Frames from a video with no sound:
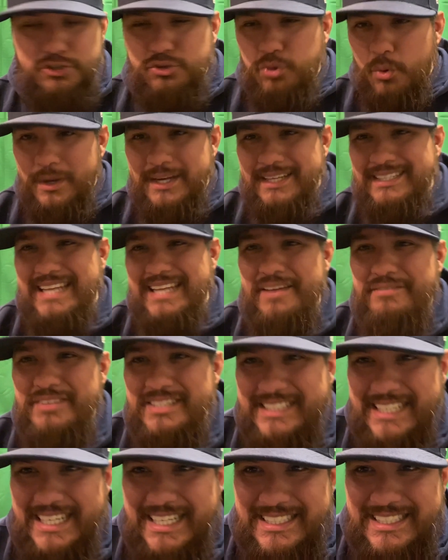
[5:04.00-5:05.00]

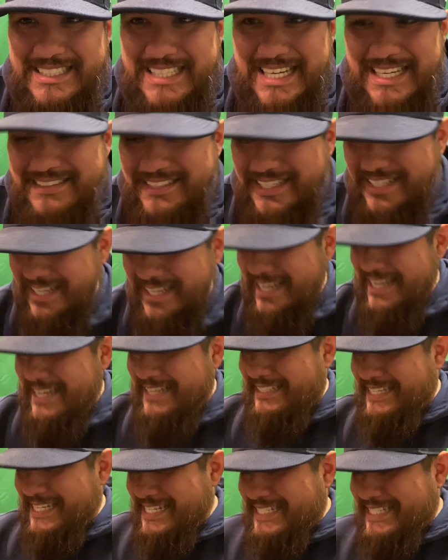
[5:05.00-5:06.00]
2017 season,
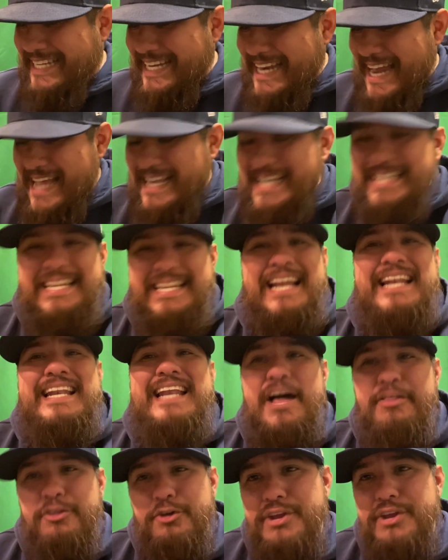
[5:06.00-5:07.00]
did
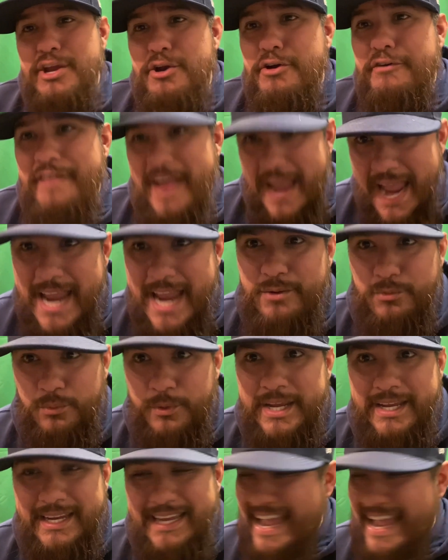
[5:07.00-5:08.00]
another year of hate
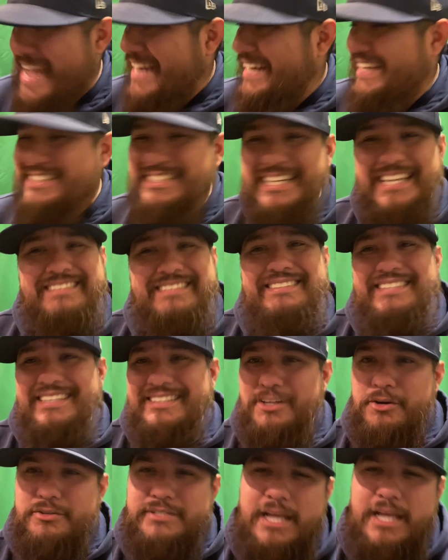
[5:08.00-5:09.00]
week, and he's going to
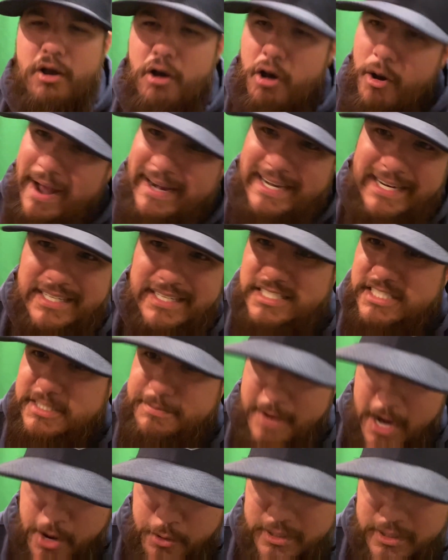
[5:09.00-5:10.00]
sit there and say, oh, I did it
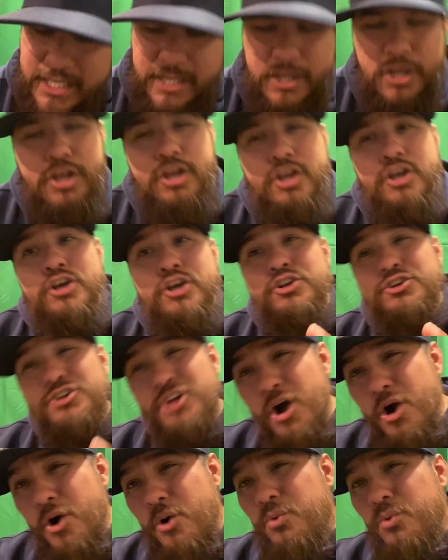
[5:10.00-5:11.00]
sparingly.
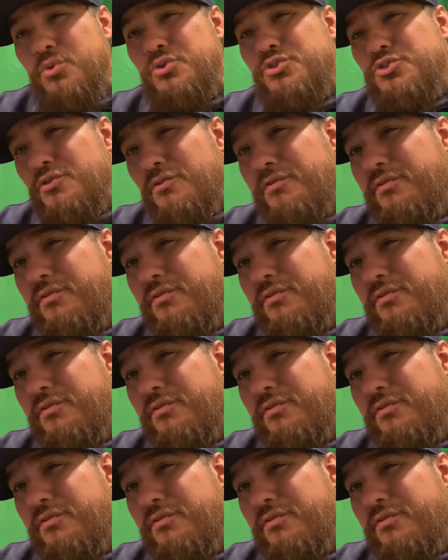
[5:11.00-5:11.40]
No, you